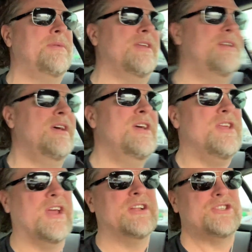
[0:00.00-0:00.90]
And
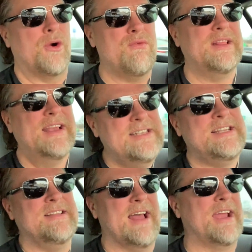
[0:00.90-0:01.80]
then you got to start
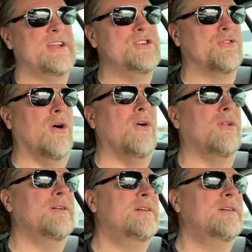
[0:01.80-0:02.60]
releasing that control.